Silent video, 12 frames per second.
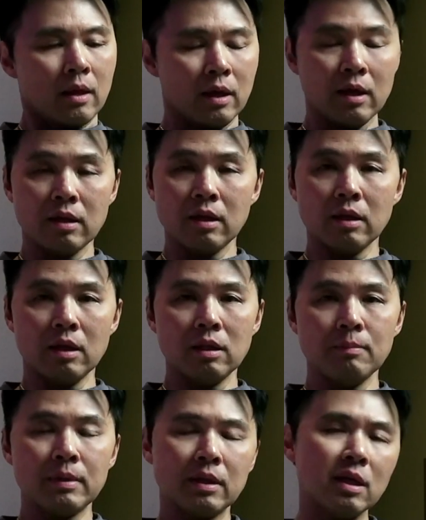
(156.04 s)
And in the
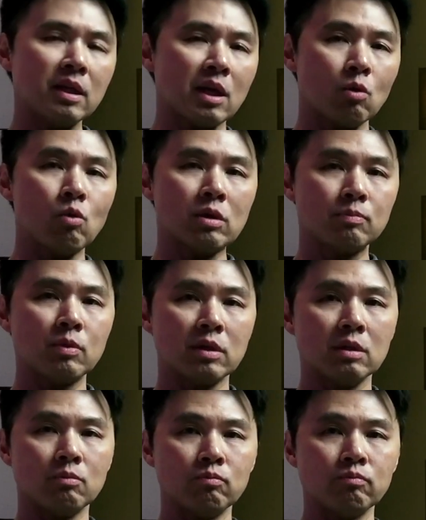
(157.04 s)
beginning, it was
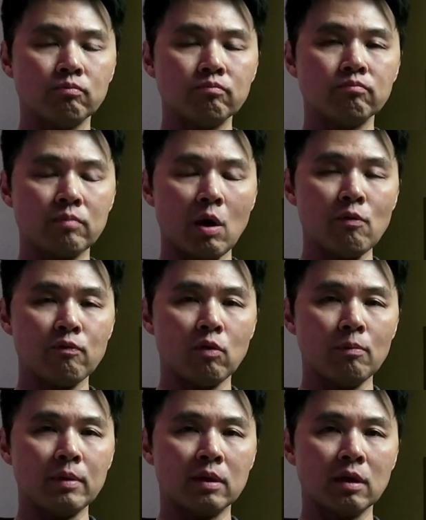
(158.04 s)
pretty helpful
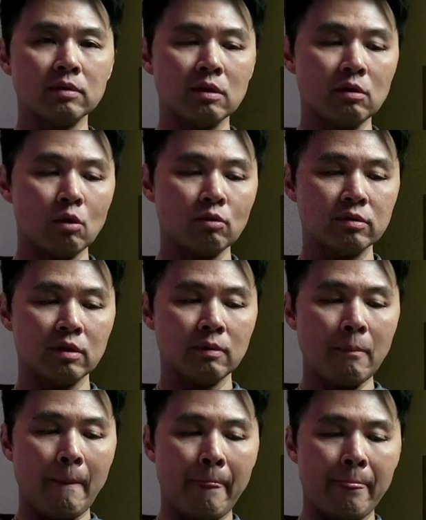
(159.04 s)
because I noticed that
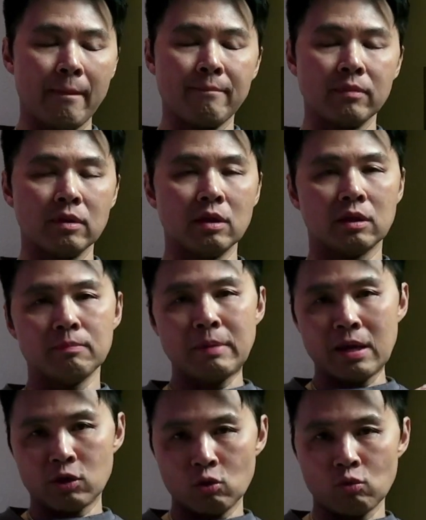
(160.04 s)
it can
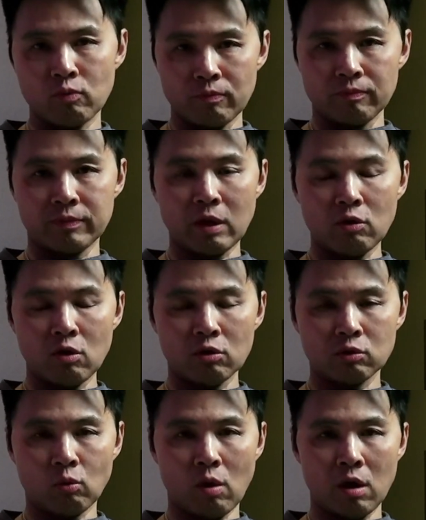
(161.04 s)
make you
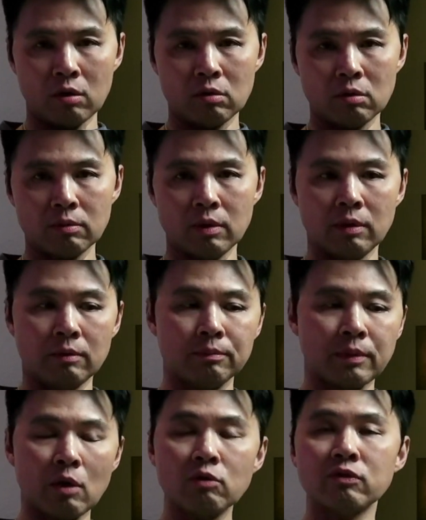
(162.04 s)
terahertz water, and
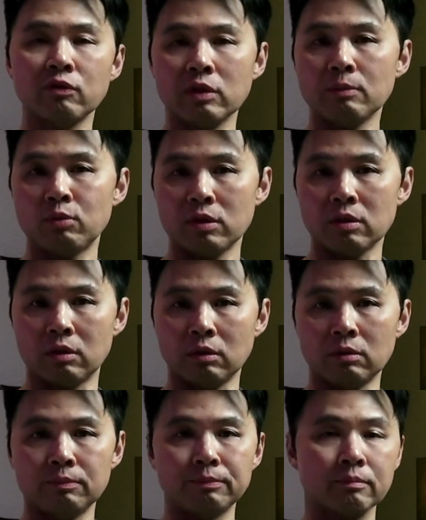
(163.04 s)
I was feeling pretty good,
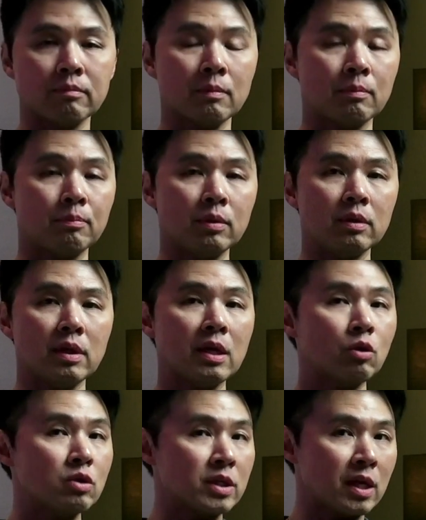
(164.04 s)
pretty
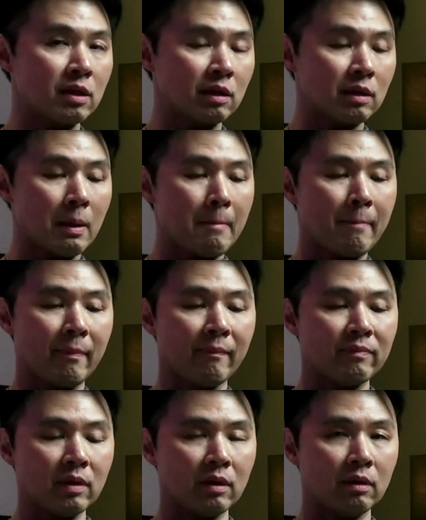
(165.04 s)
energetic.
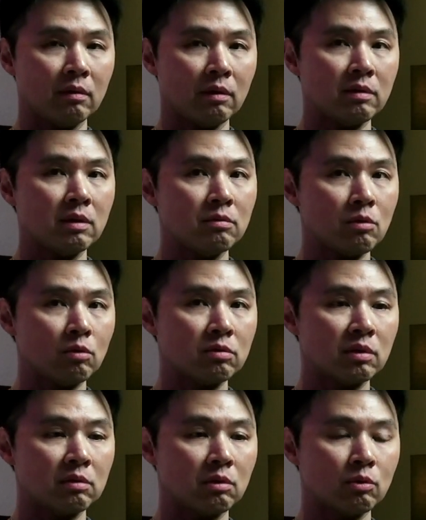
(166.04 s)
And I did notice
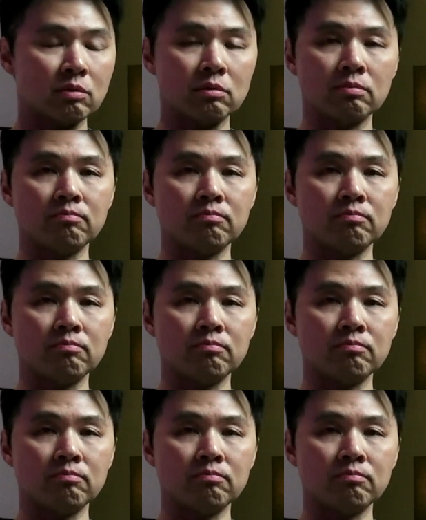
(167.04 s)
that there was